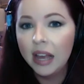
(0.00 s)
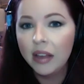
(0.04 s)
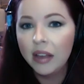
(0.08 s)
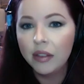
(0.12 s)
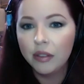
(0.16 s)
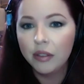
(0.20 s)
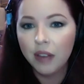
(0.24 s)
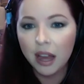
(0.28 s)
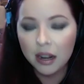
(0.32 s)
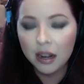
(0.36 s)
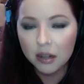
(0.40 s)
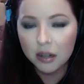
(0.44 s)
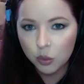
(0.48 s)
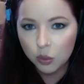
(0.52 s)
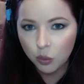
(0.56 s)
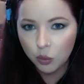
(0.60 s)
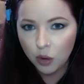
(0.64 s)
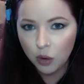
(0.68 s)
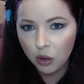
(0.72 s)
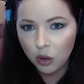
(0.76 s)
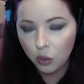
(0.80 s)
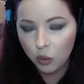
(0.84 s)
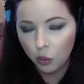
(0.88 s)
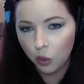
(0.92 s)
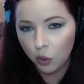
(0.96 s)
That is
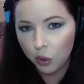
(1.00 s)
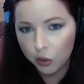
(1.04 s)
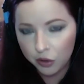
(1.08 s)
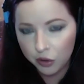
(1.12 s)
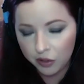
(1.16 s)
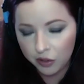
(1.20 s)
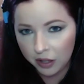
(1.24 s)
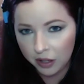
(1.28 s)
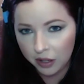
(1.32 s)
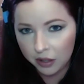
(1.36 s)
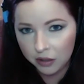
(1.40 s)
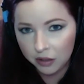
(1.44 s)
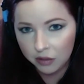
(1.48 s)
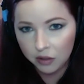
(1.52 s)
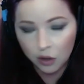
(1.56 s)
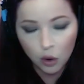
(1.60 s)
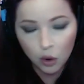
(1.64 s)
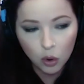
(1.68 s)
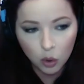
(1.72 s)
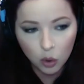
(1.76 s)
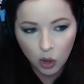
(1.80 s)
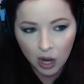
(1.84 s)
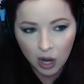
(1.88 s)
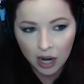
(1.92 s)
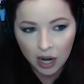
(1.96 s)
well worth it, the
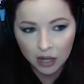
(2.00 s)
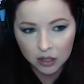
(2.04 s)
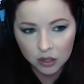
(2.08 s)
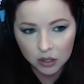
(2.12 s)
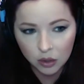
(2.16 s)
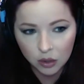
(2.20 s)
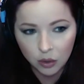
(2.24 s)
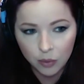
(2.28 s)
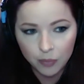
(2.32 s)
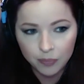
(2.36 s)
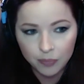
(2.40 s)
whole hassle.